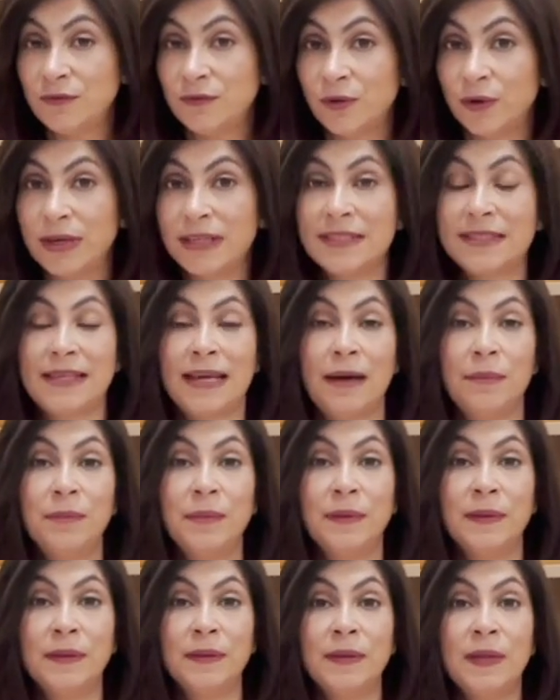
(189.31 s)
For
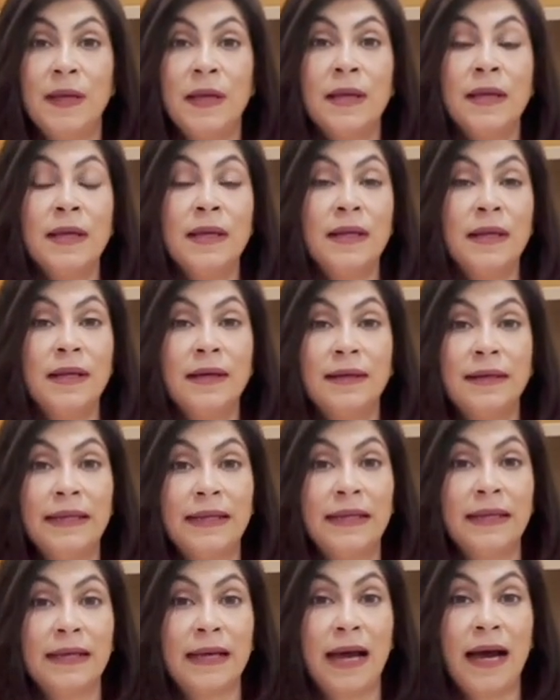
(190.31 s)
example,
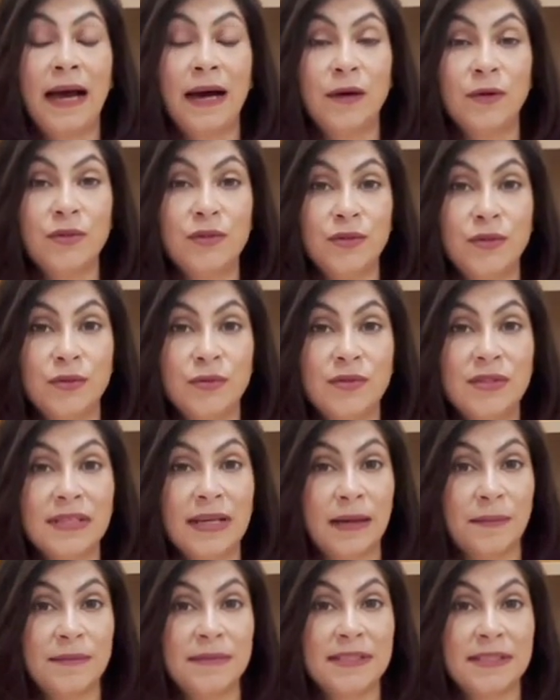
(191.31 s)
learning how to do
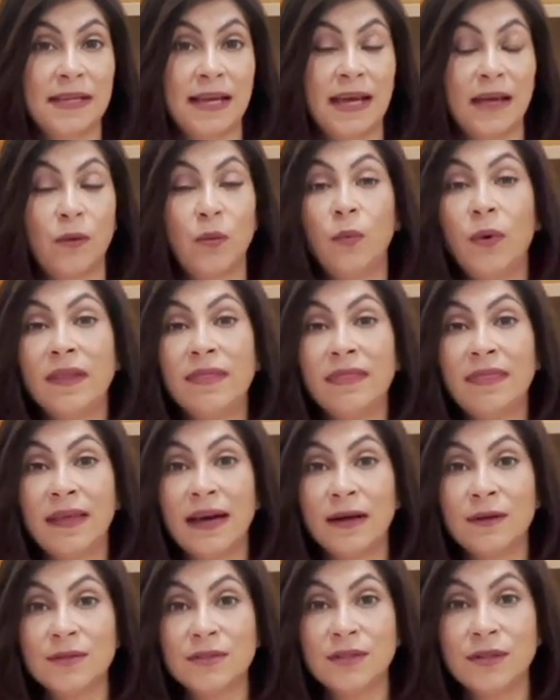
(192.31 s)
sums like
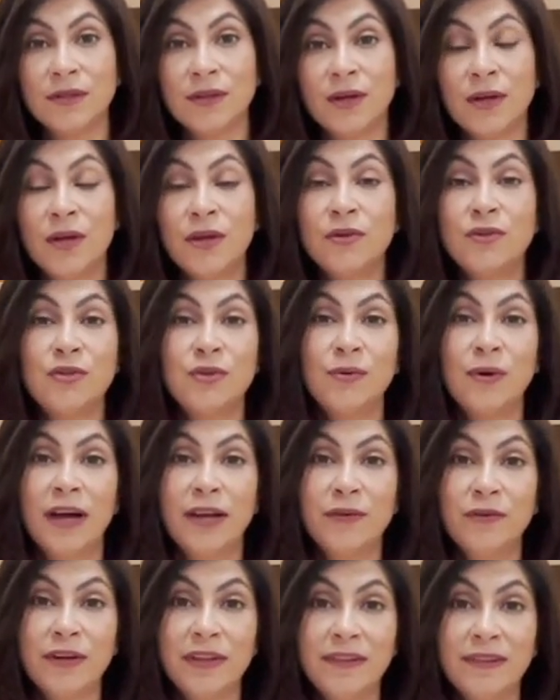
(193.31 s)

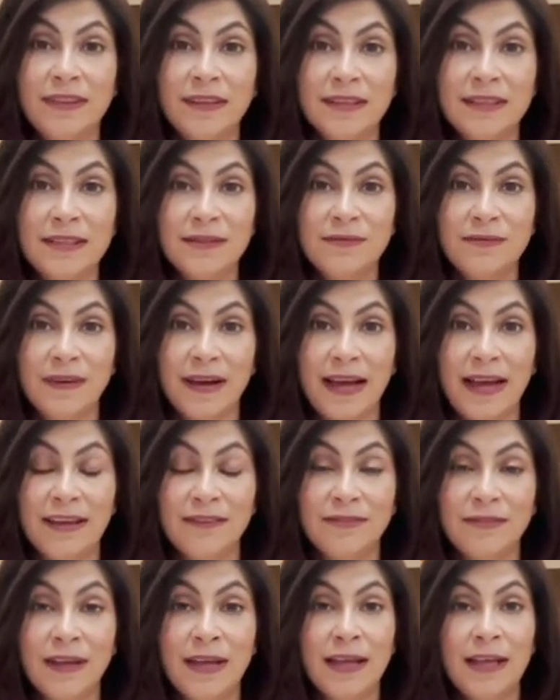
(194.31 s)

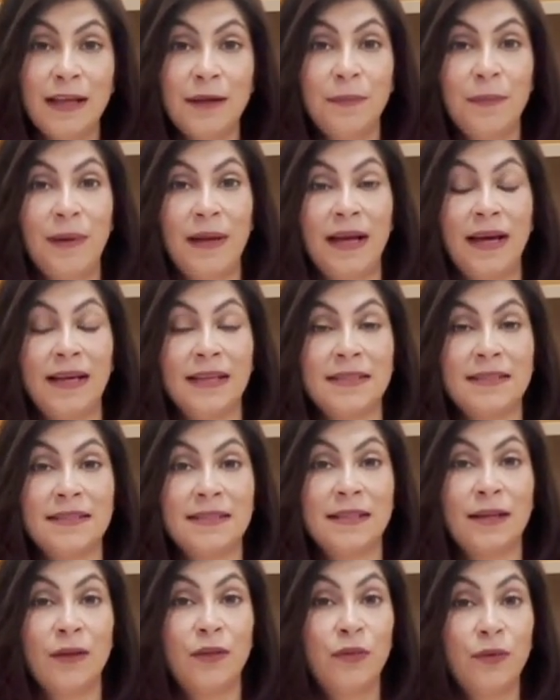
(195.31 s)
1,235
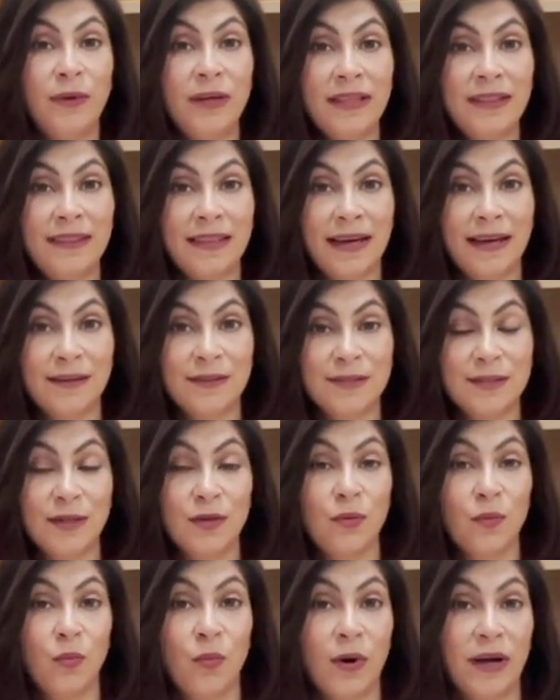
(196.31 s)
plus
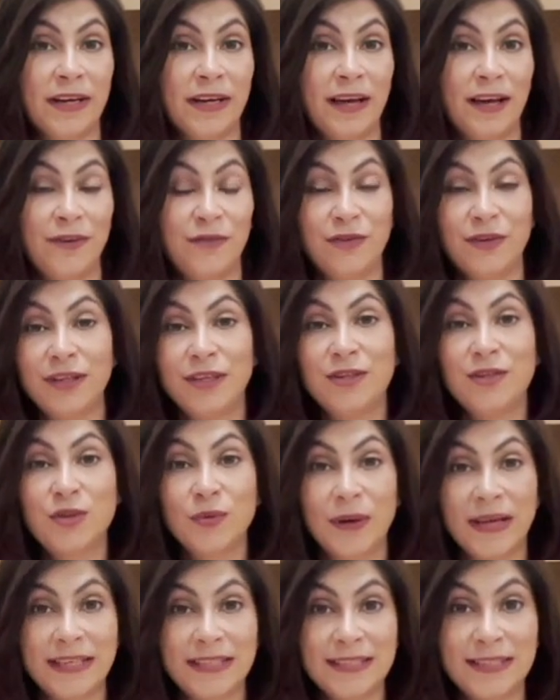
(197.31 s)

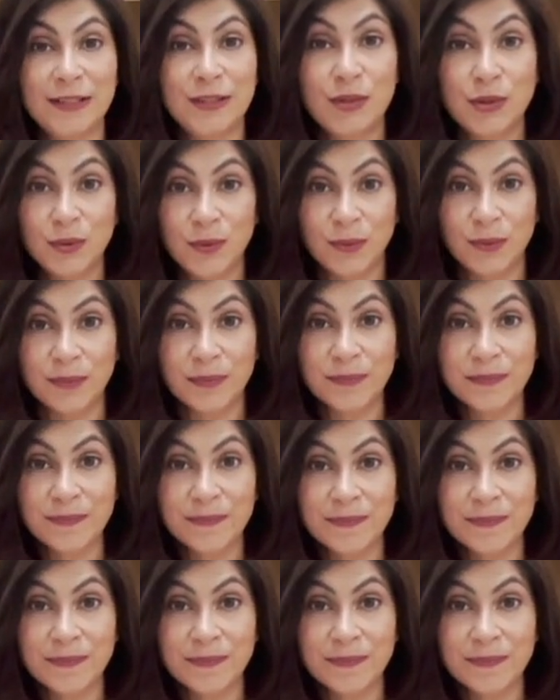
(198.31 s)
3,122.